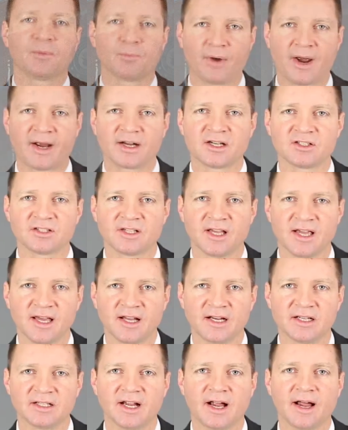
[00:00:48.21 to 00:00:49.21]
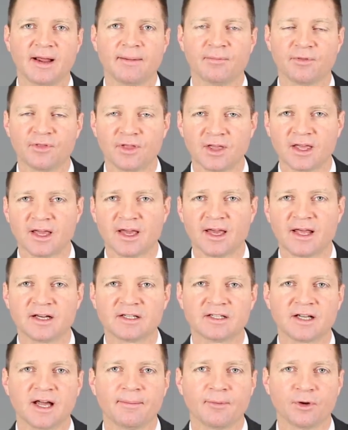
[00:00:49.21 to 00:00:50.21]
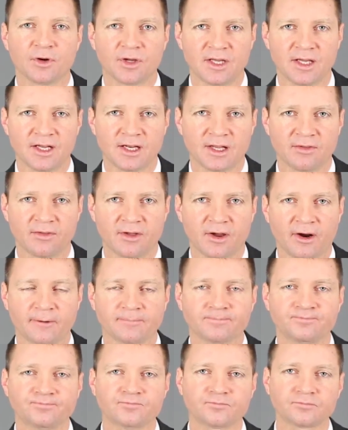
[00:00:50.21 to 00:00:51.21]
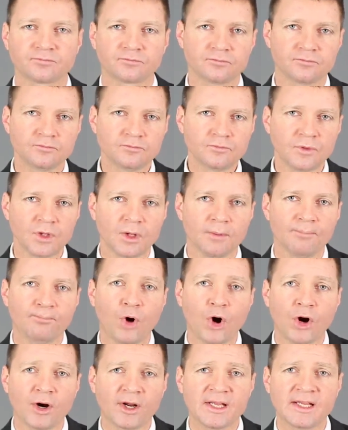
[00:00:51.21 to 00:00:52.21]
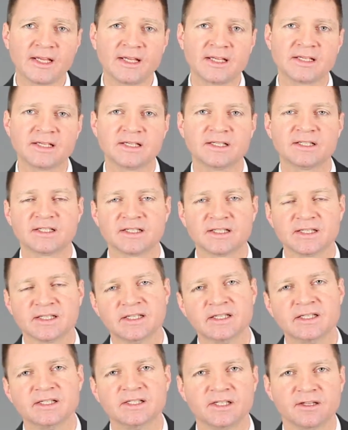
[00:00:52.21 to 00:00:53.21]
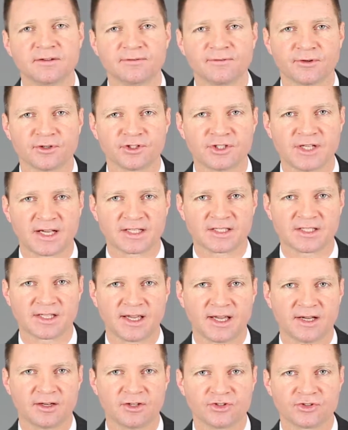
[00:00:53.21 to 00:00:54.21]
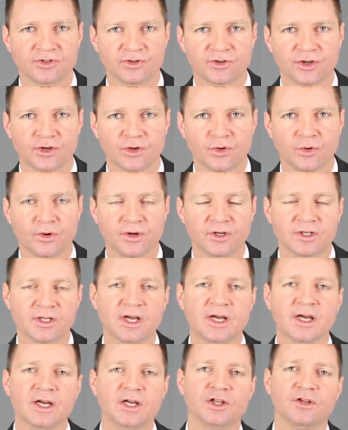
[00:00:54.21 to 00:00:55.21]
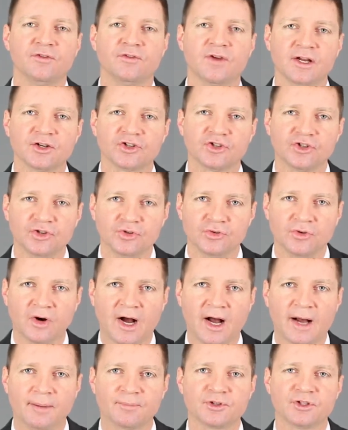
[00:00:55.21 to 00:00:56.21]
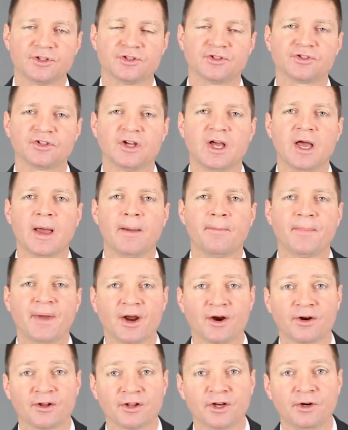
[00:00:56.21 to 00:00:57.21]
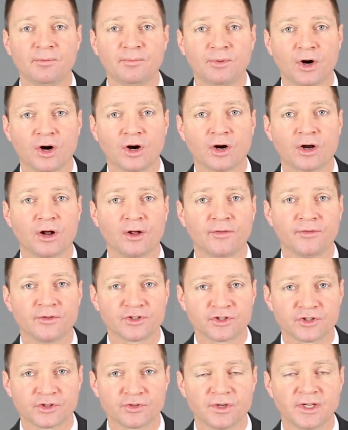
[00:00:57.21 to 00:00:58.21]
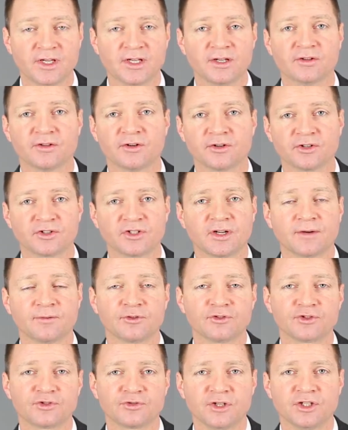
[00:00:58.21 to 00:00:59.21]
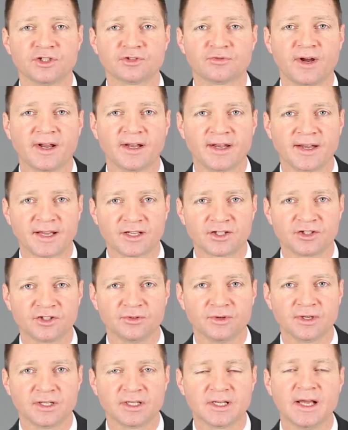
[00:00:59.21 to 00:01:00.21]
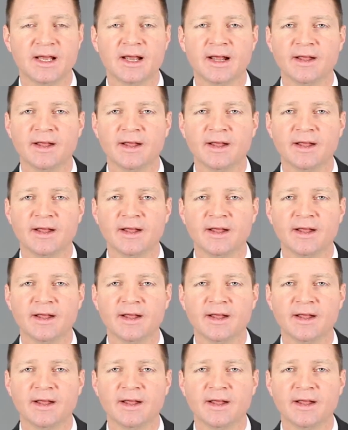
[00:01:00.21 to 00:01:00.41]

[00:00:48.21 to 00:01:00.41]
Practice ahead of time, think ahead of time on getting there. Parking is easy for Jackson County Circuit Court. You've got two options. Parallel park on the street. There are several streets right next to it.